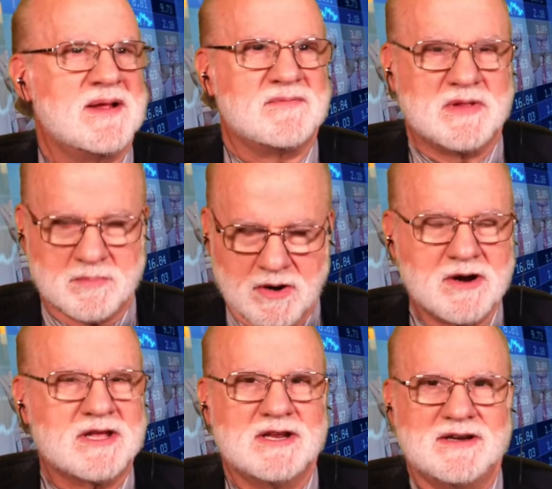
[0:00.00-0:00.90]
the
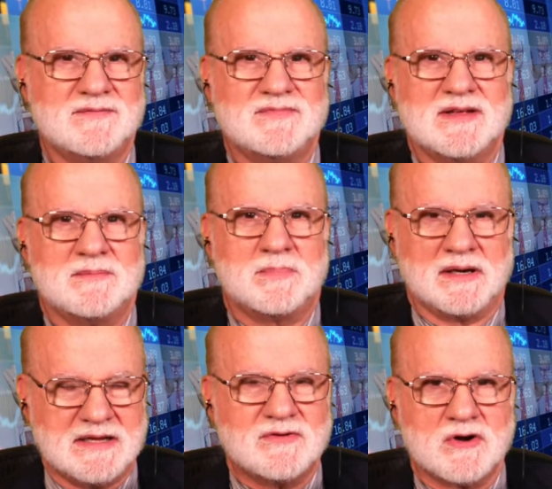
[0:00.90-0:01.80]
market,
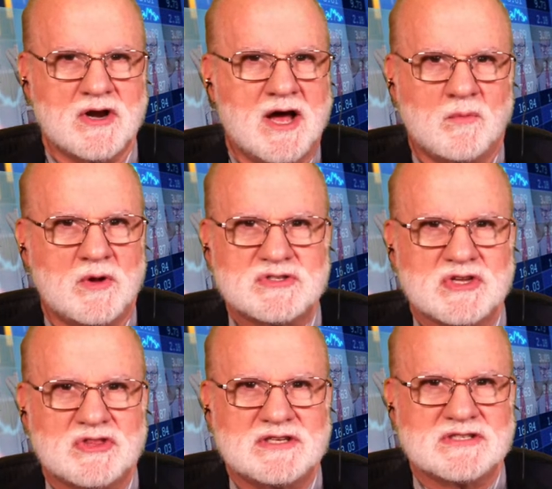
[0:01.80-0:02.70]
believe it or not, wants
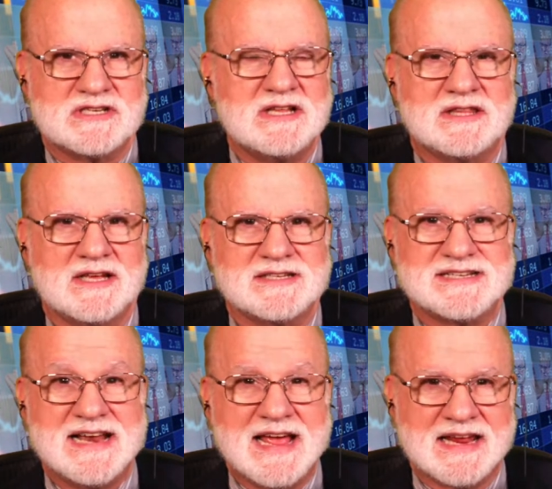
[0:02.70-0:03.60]
to see things
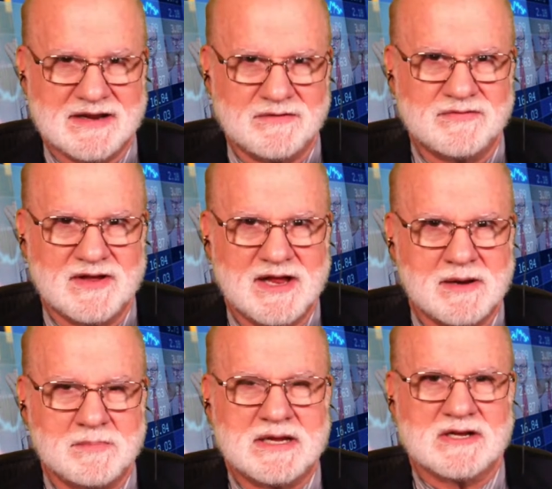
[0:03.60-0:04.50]
negative
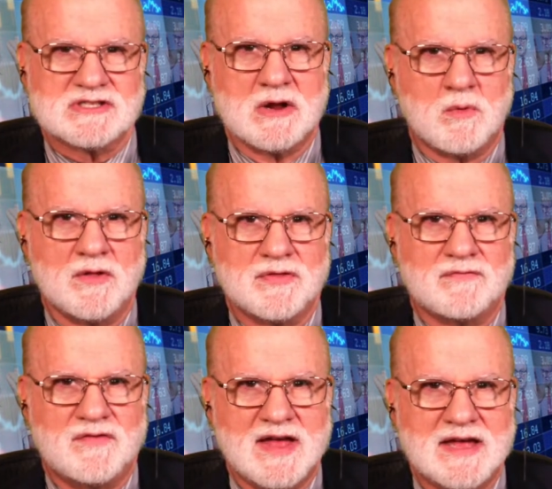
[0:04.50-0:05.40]
because they want the
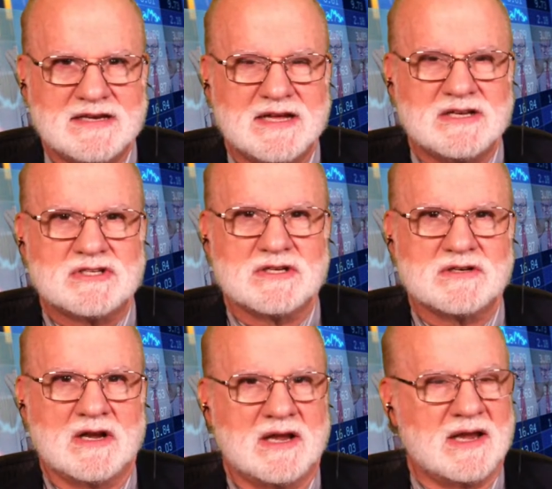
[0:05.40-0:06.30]
Fed
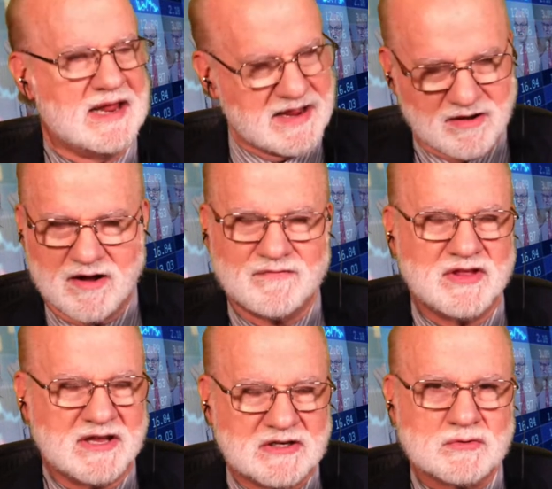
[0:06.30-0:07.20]
to lay off
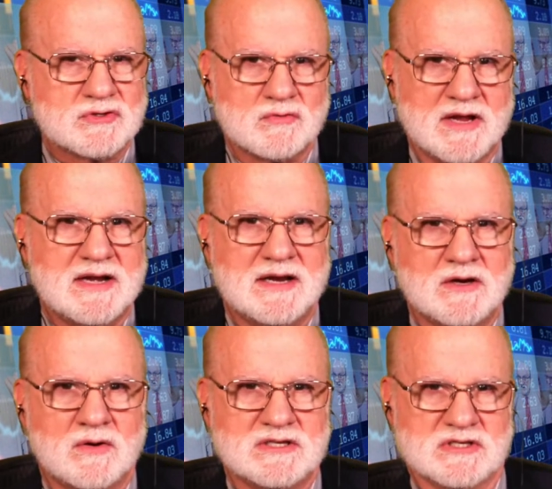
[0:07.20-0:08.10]
the interest rate
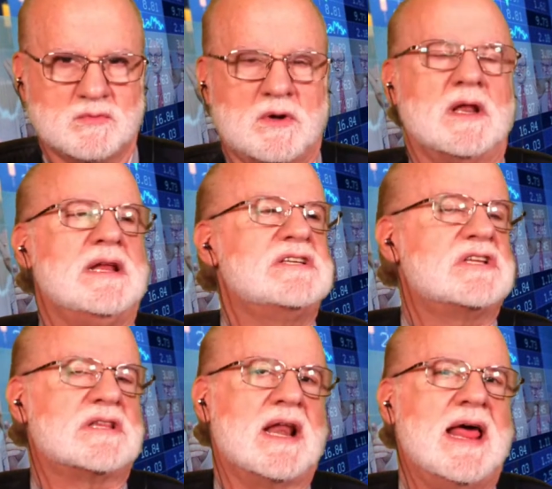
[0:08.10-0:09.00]
increases. Well, at least
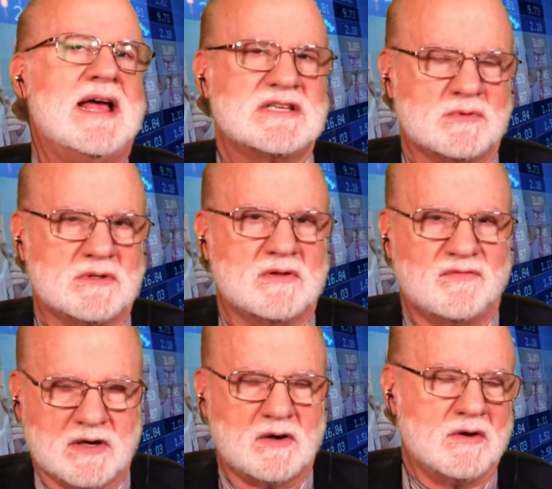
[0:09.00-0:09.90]
at the last one, the
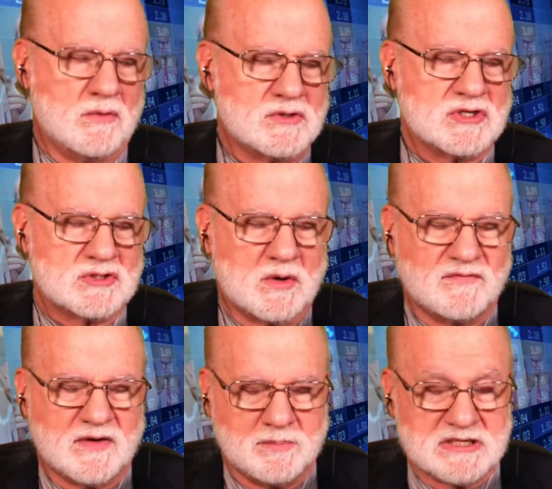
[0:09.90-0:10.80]
Fed only rose at
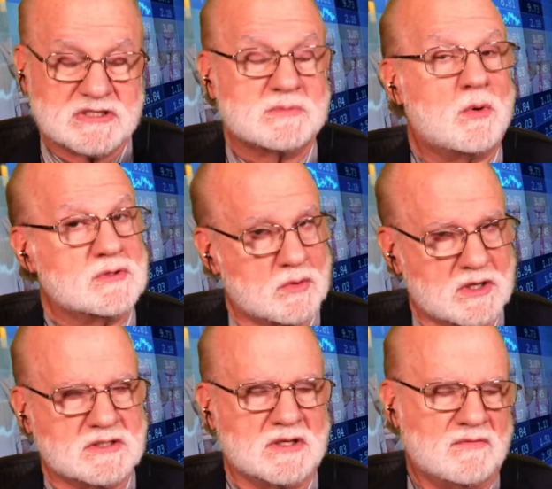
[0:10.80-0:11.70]
25 basis points. We'll
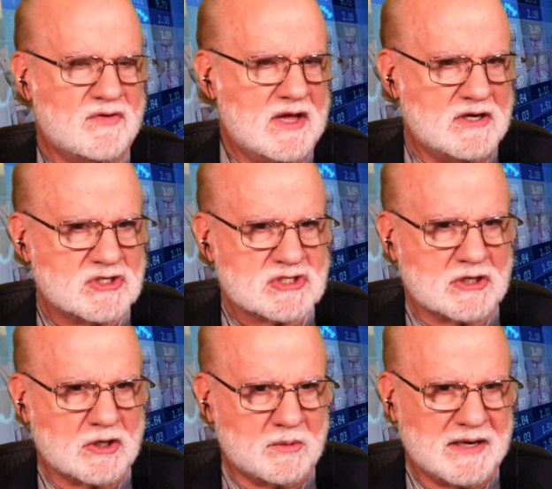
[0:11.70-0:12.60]
get to the Fed in just a
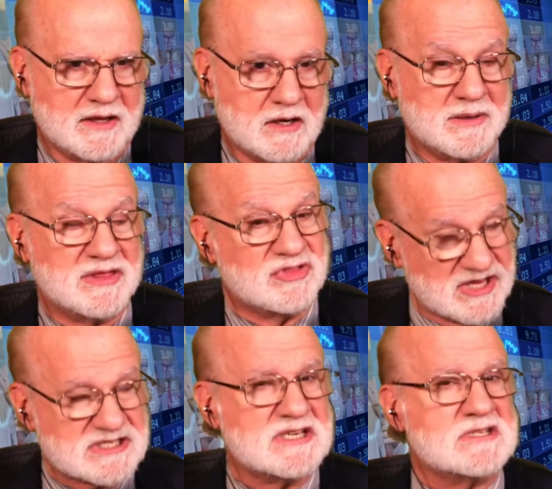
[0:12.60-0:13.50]
little bit later, but
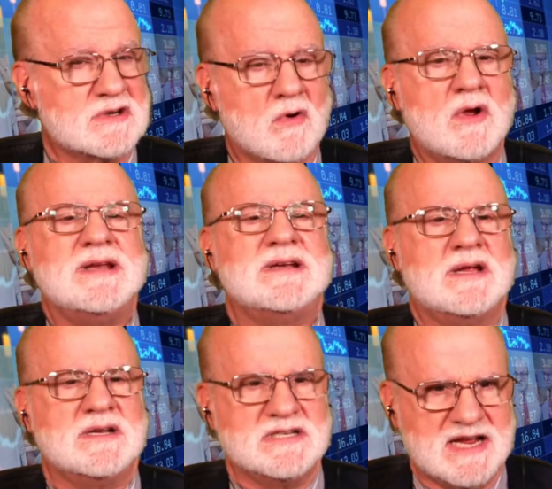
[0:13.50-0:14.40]
this is great
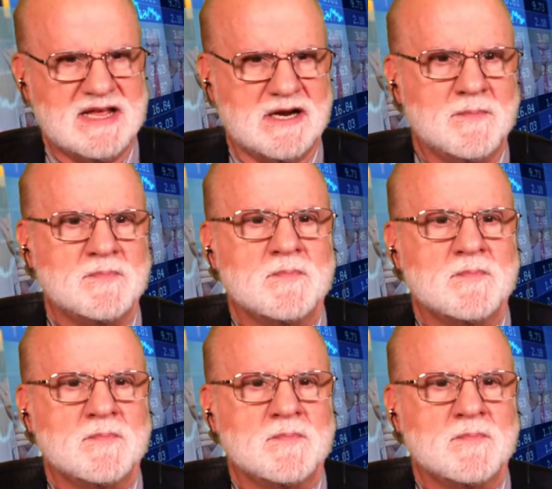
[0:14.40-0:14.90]
data.